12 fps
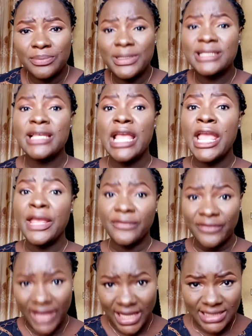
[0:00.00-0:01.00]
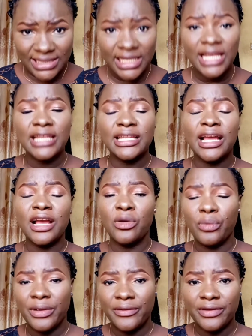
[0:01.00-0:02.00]
please invest in a
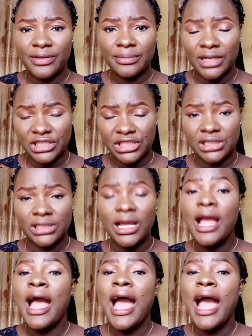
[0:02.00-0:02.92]
weaving machine.